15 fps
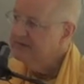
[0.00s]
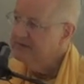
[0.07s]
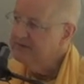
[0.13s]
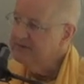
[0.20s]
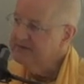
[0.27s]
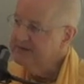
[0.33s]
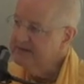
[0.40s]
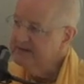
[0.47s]

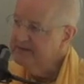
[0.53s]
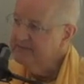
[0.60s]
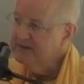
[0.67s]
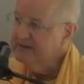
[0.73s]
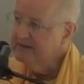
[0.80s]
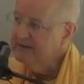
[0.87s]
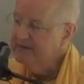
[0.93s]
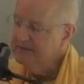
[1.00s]
who is in the
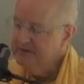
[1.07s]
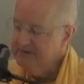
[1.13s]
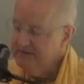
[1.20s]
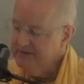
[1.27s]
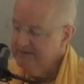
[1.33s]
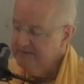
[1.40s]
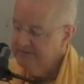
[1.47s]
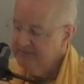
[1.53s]
mirror
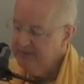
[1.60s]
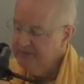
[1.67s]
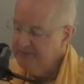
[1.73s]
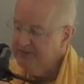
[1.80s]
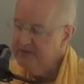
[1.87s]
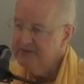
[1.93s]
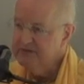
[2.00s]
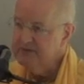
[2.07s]
image, the
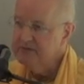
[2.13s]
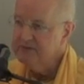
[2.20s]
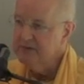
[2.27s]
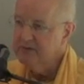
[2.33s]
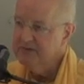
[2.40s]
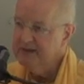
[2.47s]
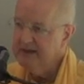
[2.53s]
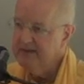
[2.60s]
person who's
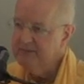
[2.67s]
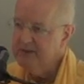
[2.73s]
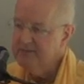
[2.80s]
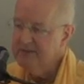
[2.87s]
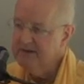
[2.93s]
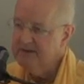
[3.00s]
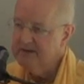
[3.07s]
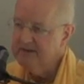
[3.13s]
holding up the
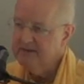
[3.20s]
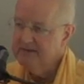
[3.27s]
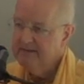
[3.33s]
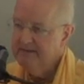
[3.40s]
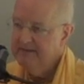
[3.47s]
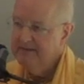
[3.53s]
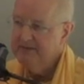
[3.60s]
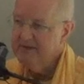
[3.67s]
mirror.
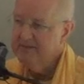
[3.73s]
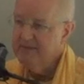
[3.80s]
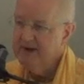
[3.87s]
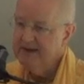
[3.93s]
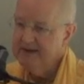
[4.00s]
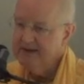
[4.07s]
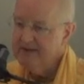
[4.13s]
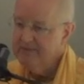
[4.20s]
The
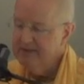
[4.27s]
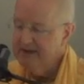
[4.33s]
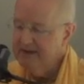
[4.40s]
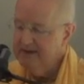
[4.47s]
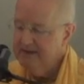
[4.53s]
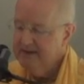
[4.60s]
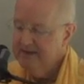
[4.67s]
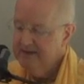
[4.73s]
mind can
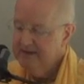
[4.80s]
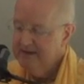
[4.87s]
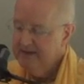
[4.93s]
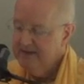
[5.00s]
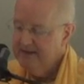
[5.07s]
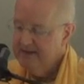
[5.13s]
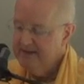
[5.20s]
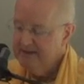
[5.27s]
be
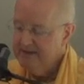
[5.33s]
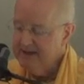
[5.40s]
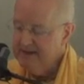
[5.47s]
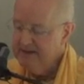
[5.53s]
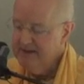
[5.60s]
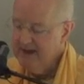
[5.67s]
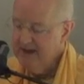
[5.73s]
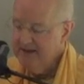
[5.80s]

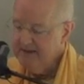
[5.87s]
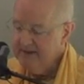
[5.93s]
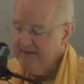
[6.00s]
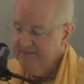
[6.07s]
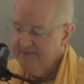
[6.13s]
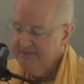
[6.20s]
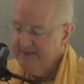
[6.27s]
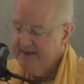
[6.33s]
like that.
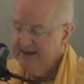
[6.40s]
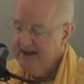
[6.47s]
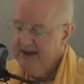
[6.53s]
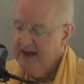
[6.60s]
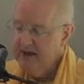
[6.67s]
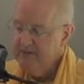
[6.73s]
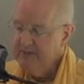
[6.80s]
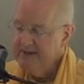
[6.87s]

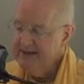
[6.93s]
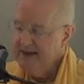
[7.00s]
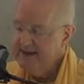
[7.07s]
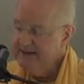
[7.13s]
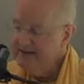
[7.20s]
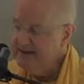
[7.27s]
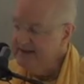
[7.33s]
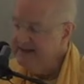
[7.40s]
And when
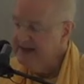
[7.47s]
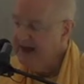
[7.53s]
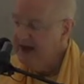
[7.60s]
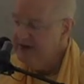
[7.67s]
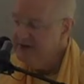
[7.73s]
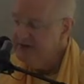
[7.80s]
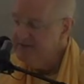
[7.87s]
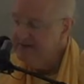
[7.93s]
that
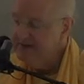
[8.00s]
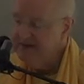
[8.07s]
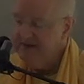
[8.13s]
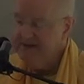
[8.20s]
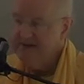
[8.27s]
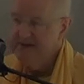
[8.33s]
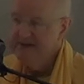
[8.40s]
detachment